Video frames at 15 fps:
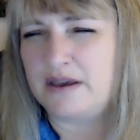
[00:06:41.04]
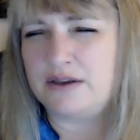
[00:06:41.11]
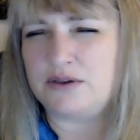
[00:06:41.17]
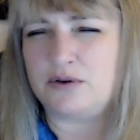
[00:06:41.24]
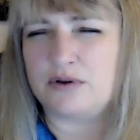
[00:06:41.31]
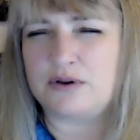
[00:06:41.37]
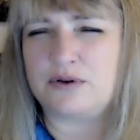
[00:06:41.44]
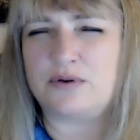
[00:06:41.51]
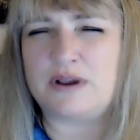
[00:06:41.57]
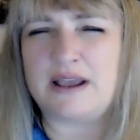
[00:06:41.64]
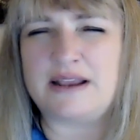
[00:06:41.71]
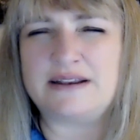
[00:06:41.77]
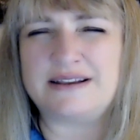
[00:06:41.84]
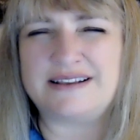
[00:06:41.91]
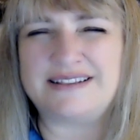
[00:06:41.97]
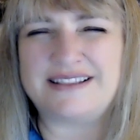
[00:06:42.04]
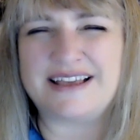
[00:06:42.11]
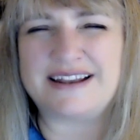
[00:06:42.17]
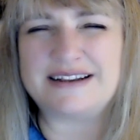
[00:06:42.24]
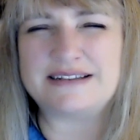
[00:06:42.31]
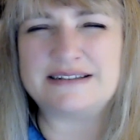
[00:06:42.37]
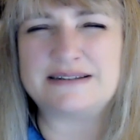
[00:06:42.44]
You are creating
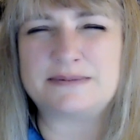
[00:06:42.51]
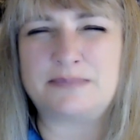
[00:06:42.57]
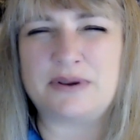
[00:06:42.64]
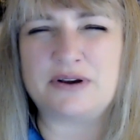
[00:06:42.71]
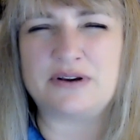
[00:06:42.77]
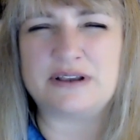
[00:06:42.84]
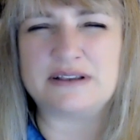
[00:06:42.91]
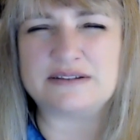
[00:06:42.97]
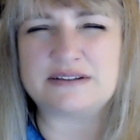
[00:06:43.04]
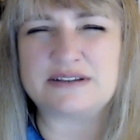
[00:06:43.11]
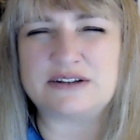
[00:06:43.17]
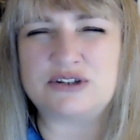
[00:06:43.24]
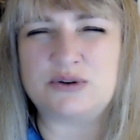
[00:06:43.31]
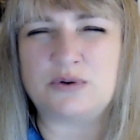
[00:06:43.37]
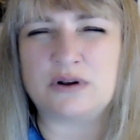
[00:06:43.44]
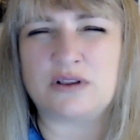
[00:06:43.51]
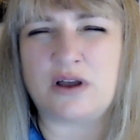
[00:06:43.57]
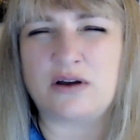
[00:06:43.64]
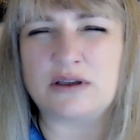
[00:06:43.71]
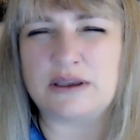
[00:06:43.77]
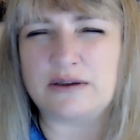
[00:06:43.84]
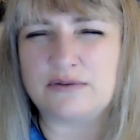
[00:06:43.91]
that experience that you are
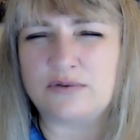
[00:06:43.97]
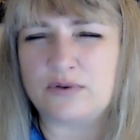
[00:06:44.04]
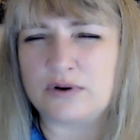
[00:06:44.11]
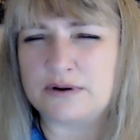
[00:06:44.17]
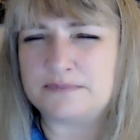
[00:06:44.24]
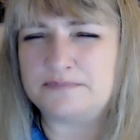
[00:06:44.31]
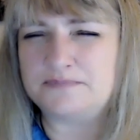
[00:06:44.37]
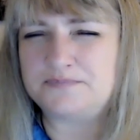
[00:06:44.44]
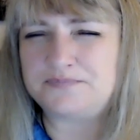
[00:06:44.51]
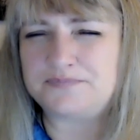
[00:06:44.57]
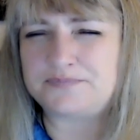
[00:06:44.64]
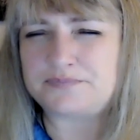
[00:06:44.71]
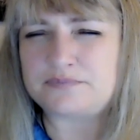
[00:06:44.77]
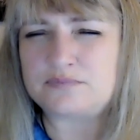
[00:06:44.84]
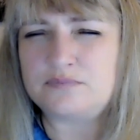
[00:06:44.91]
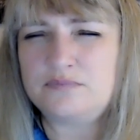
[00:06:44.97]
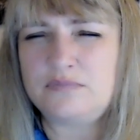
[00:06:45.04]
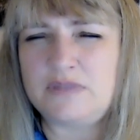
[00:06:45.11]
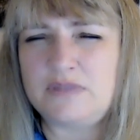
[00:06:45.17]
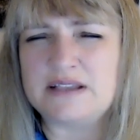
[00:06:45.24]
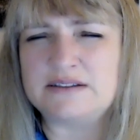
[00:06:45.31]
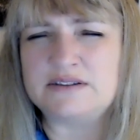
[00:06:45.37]
longing for.
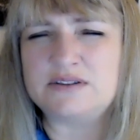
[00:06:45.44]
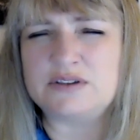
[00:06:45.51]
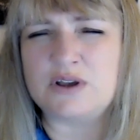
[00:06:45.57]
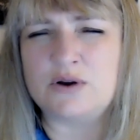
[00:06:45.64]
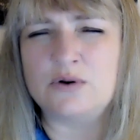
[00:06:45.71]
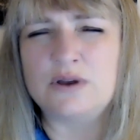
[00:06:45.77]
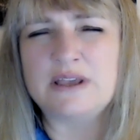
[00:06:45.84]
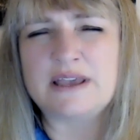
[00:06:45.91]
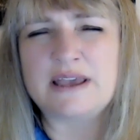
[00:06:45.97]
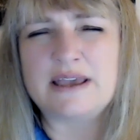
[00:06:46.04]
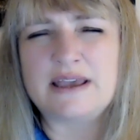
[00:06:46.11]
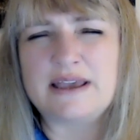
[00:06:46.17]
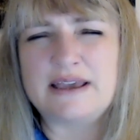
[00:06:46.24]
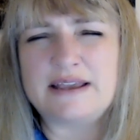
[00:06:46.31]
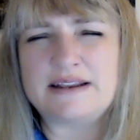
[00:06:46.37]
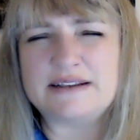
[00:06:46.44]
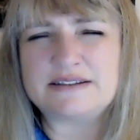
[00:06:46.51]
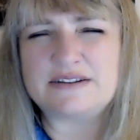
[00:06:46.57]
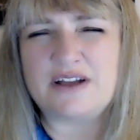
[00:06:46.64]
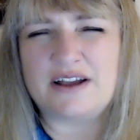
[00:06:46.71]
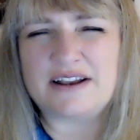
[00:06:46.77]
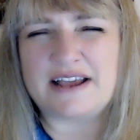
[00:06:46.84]
And so it
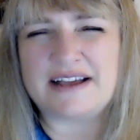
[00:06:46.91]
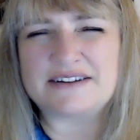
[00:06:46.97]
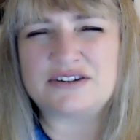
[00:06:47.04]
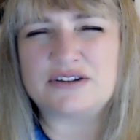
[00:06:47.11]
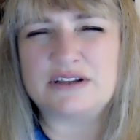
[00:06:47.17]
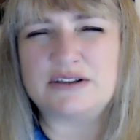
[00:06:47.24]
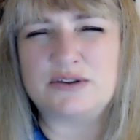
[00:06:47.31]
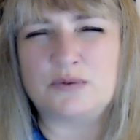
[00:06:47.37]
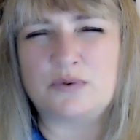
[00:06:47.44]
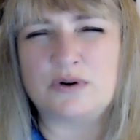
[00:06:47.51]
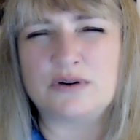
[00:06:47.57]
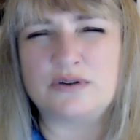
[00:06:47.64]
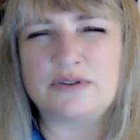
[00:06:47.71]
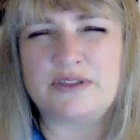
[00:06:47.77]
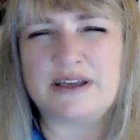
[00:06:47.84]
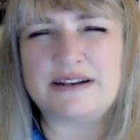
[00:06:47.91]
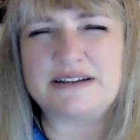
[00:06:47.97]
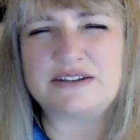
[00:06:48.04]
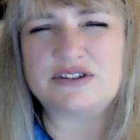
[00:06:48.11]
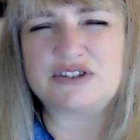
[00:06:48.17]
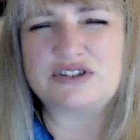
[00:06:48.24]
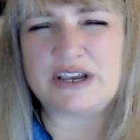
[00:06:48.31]
is not actually the world that
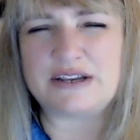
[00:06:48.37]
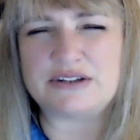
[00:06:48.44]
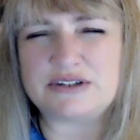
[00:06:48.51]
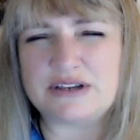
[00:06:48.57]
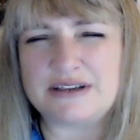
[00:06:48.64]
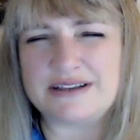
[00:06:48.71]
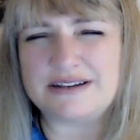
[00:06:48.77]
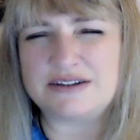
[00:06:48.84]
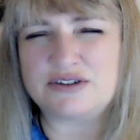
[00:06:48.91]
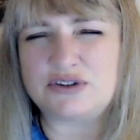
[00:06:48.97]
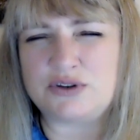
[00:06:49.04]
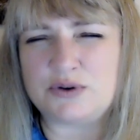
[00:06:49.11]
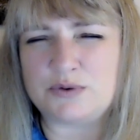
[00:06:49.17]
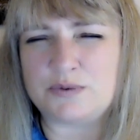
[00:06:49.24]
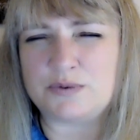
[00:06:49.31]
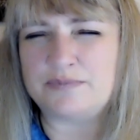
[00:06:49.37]
is changing, it is you.